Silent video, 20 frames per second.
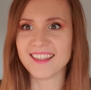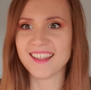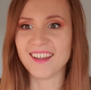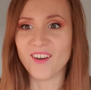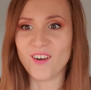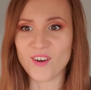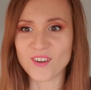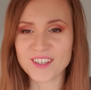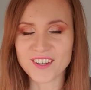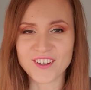
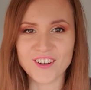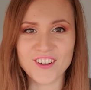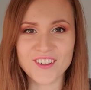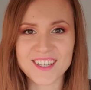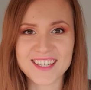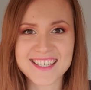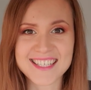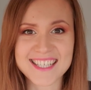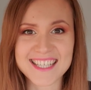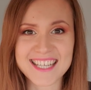
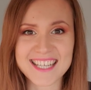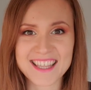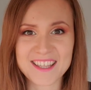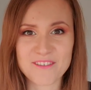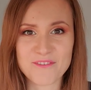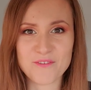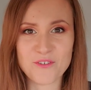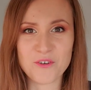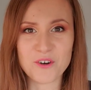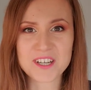honestly, the
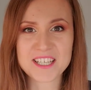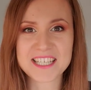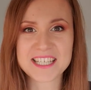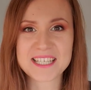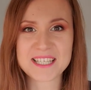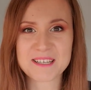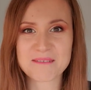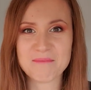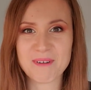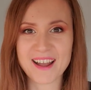voices
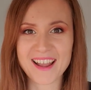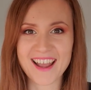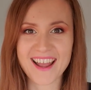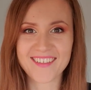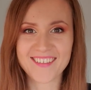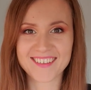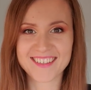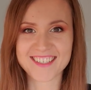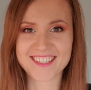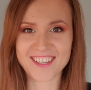in my
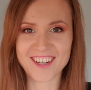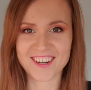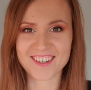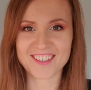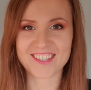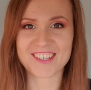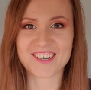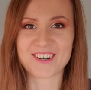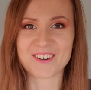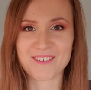head that start
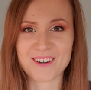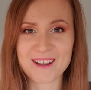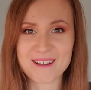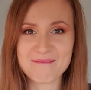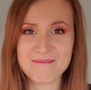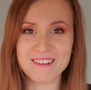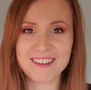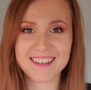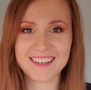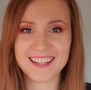
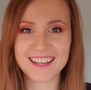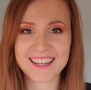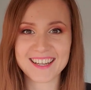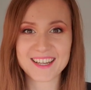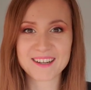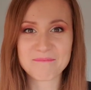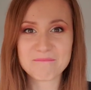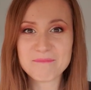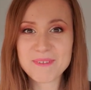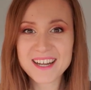screaming like,
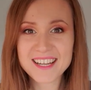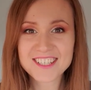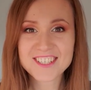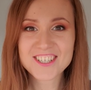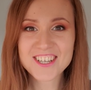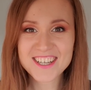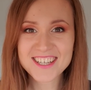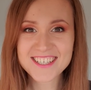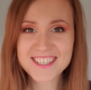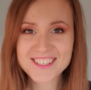but
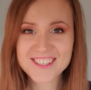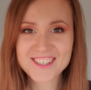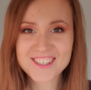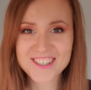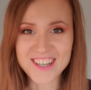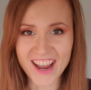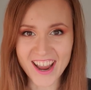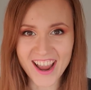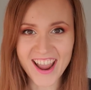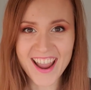she's
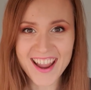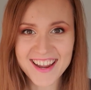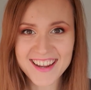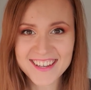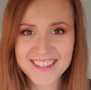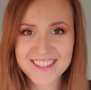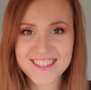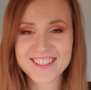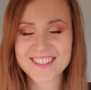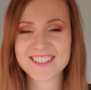
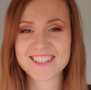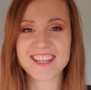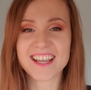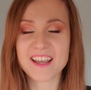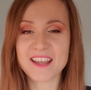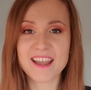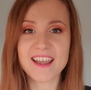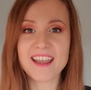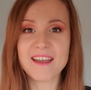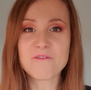changed
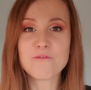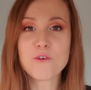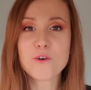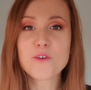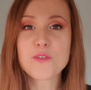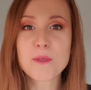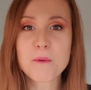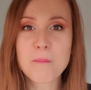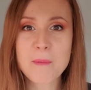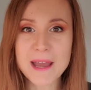for
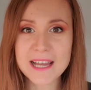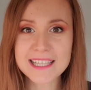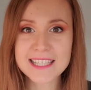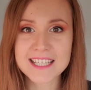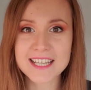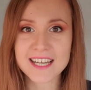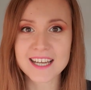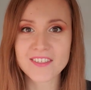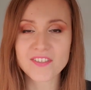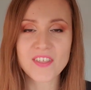the
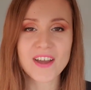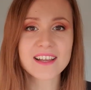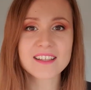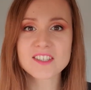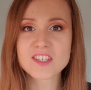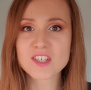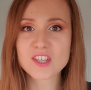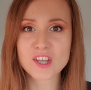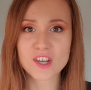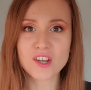better. That's
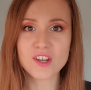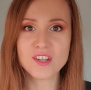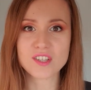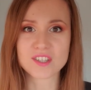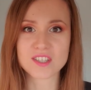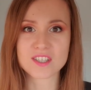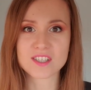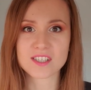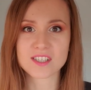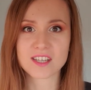good.
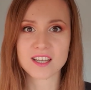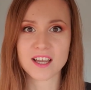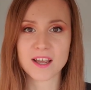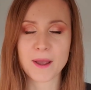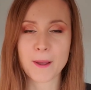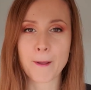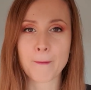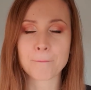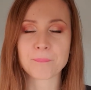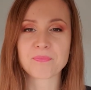
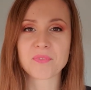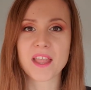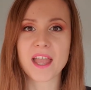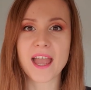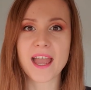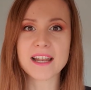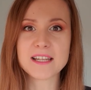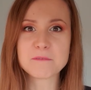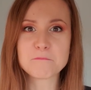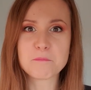
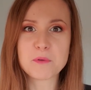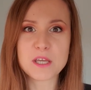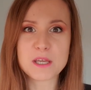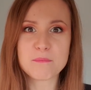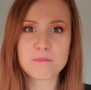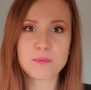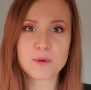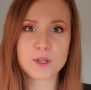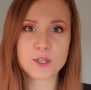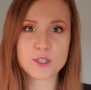And
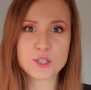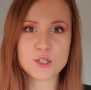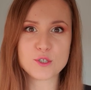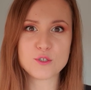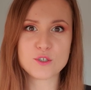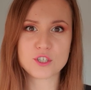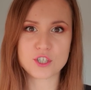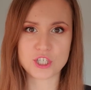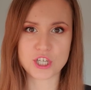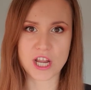people
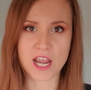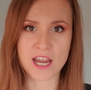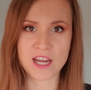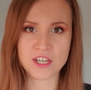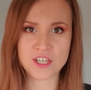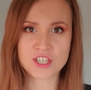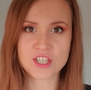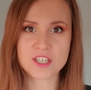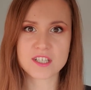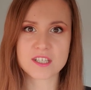use
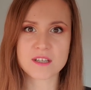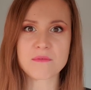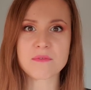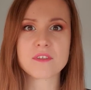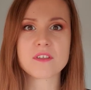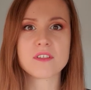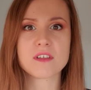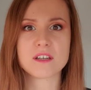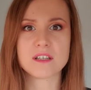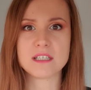change as
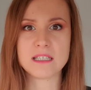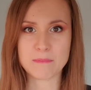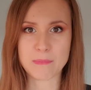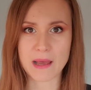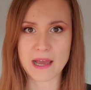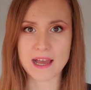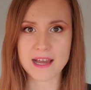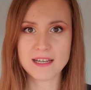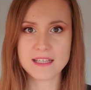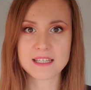something that is
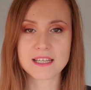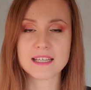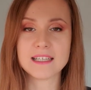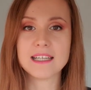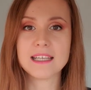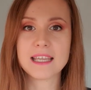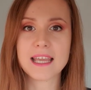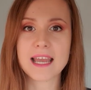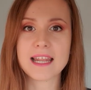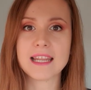bad. And
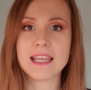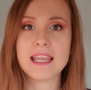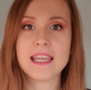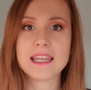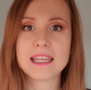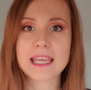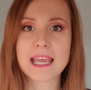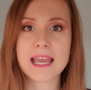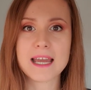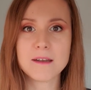again,
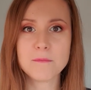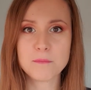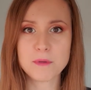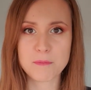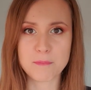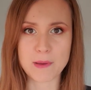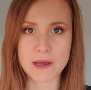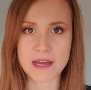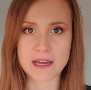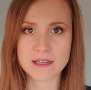it can be
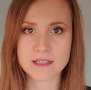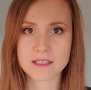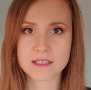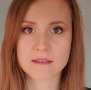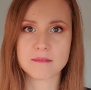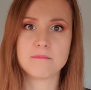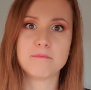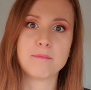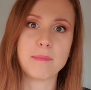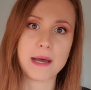bad.
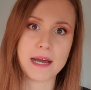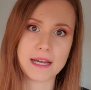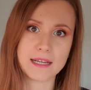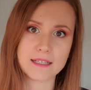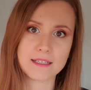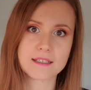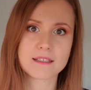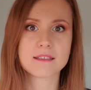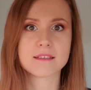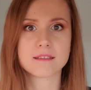
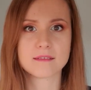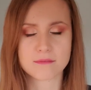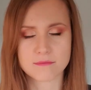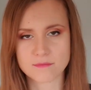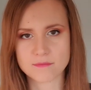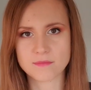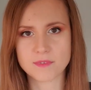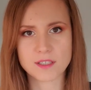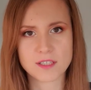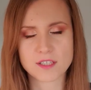
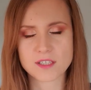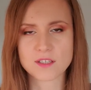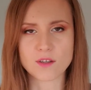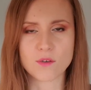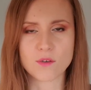It